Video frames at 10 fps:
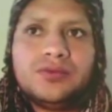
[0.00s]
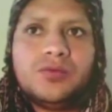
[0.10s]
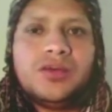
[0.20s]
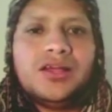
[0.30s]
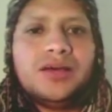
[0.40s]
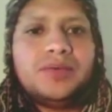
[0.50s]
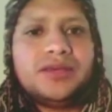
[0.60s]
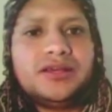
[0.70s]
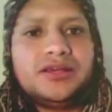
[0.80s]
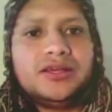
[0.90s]
what
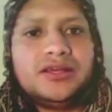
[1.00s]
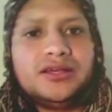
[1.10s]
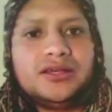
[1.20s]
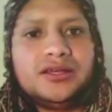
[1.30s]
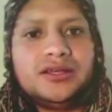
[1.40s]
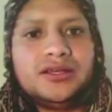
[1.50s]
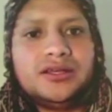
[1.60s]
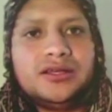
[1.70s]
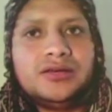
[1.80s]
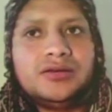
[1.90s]
happened
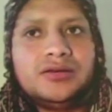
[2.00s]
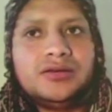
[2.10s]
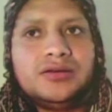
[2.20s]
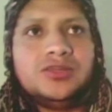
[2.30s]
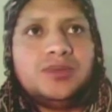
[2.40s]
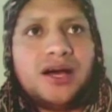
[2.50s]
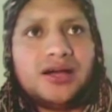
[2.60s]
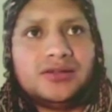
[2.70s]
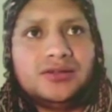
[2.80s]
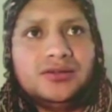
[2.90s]
in
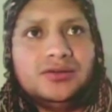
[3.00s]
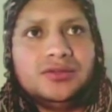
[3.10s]
Japan, no,